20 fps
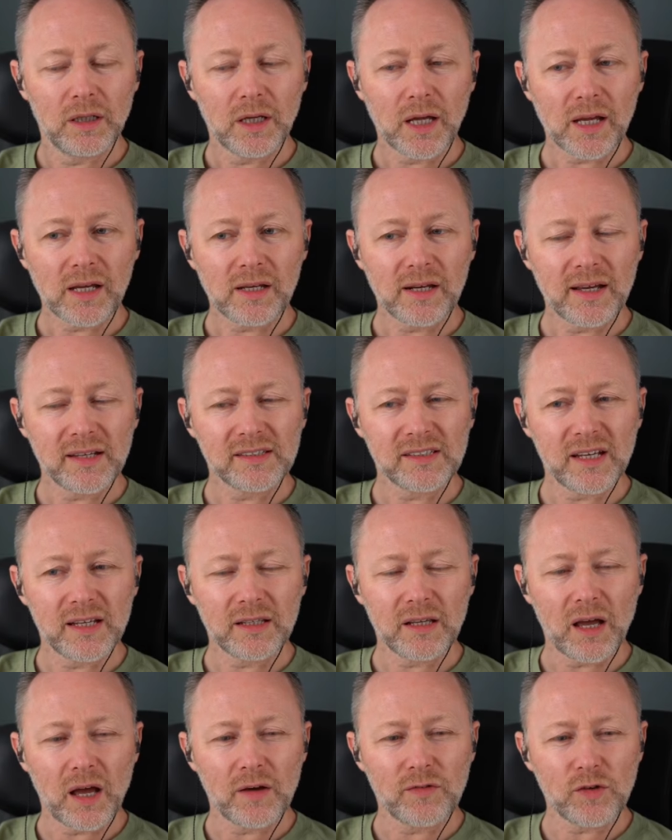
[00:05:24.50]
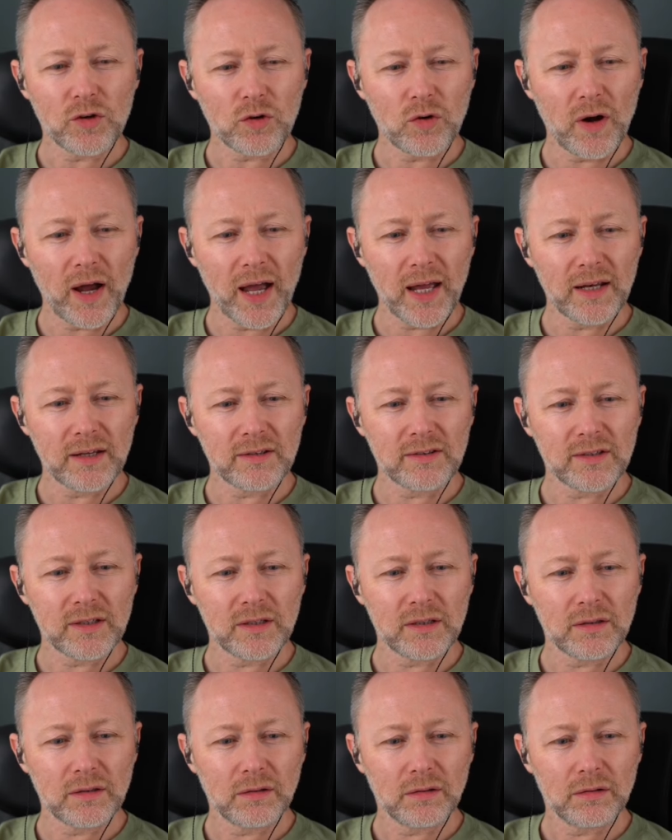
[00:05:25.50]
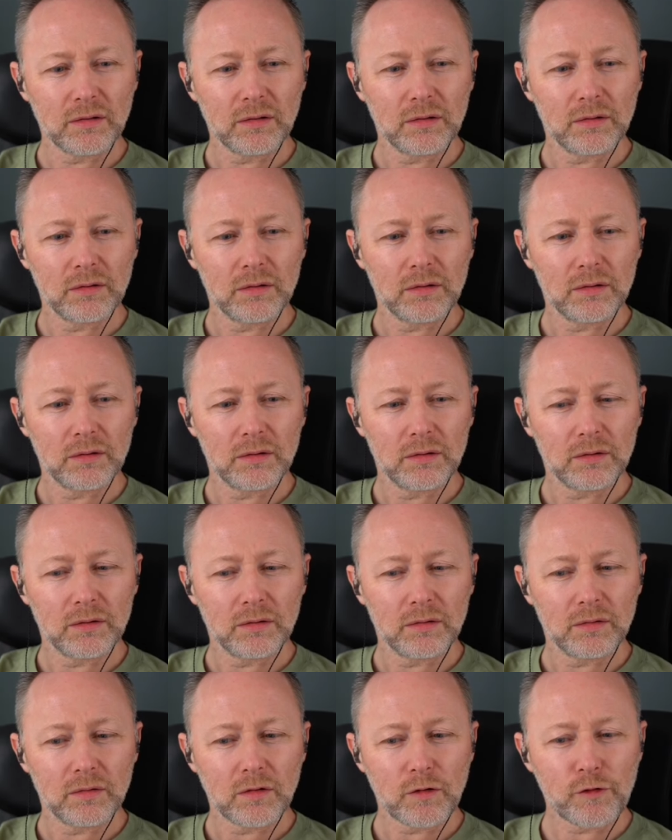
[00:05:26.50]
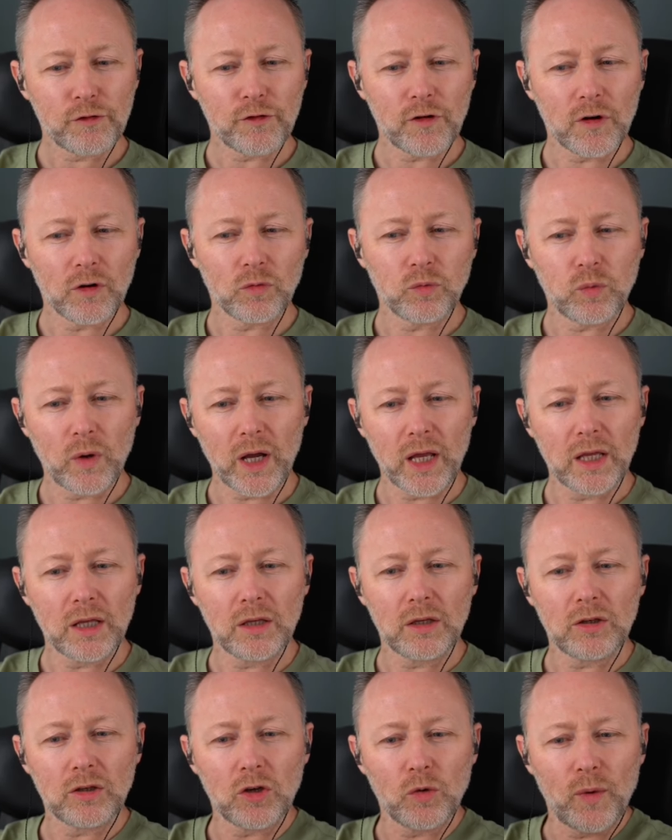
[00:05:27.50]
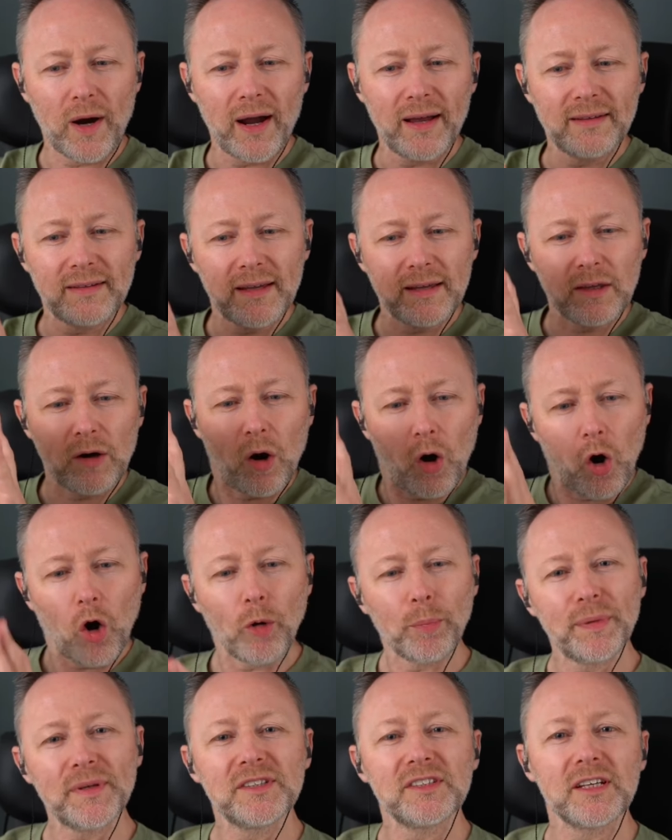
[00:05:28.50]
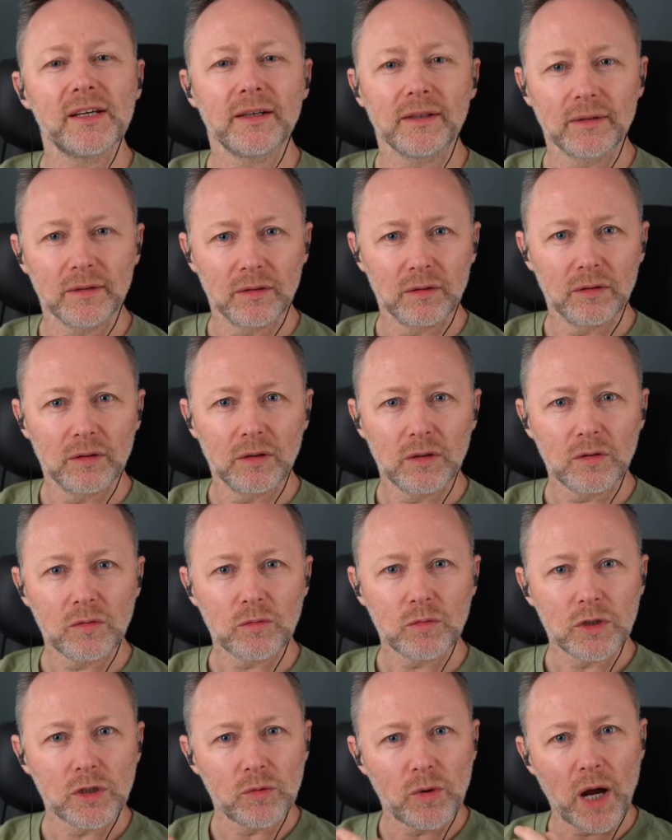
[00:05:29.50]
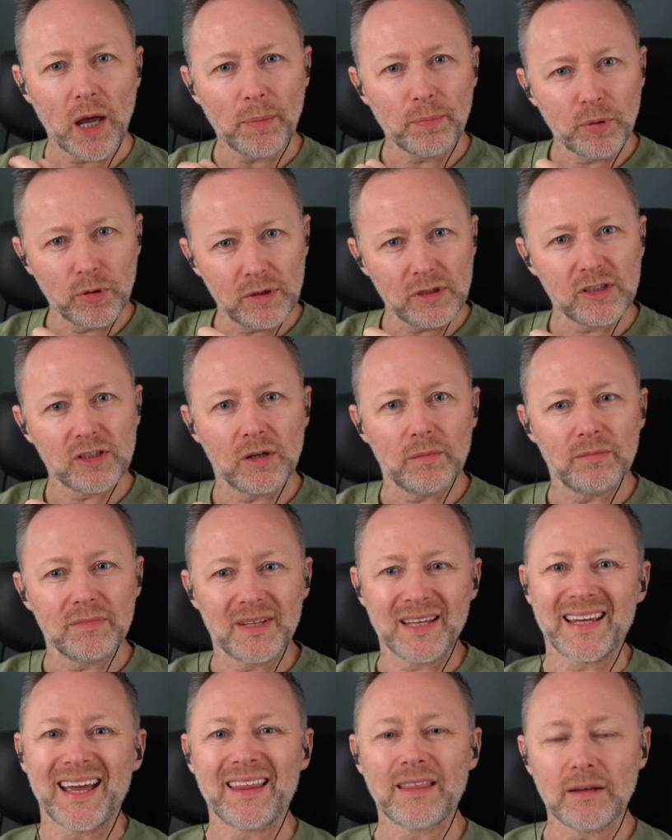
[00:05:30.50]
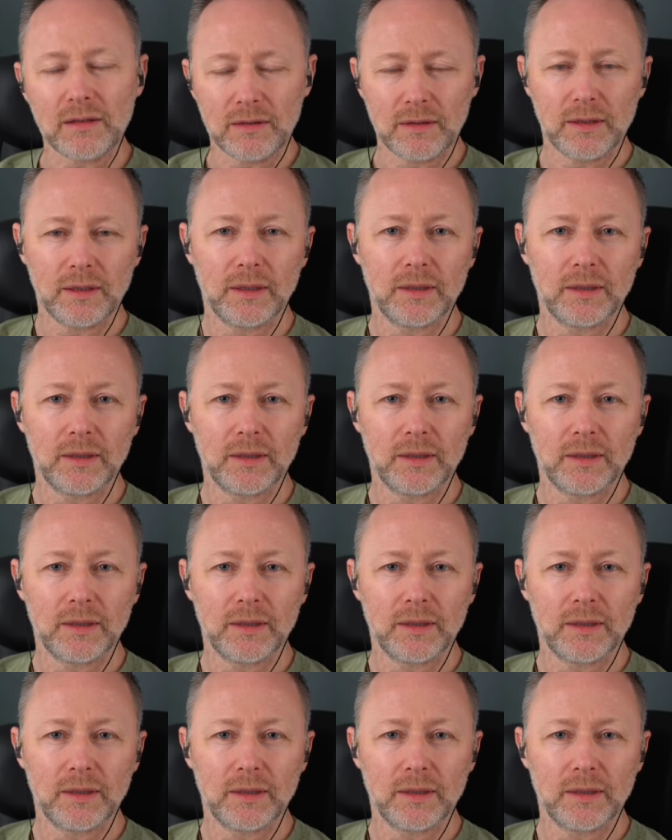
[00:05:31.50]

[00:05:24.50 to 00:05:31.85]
And Craig said, have you got anything for when you want to do the opposite, when you want to put something together?